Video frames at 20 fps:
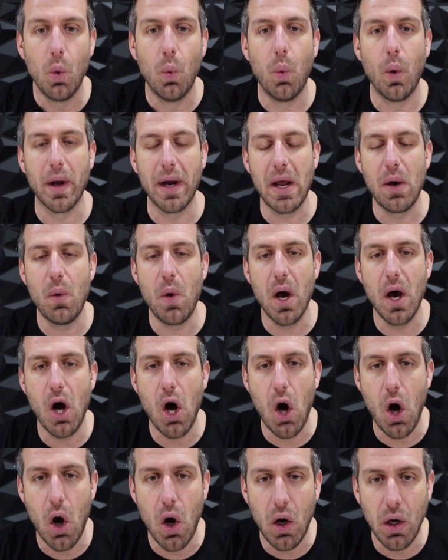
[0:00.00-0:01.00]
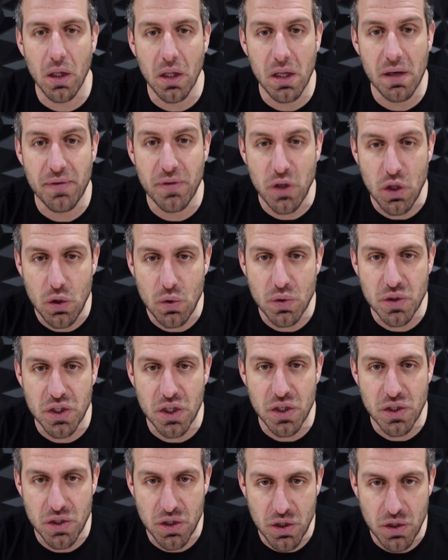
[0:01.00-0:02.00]
What I want all of you
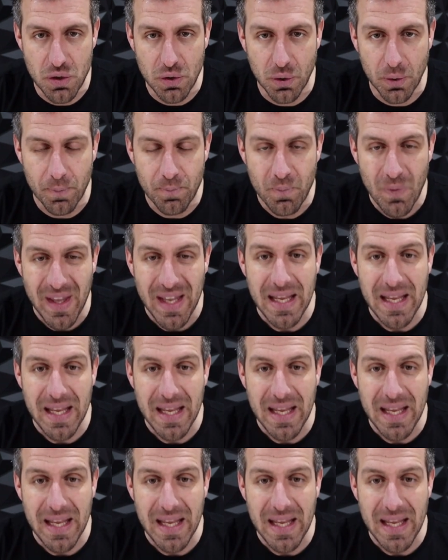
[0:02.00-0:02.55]
to do,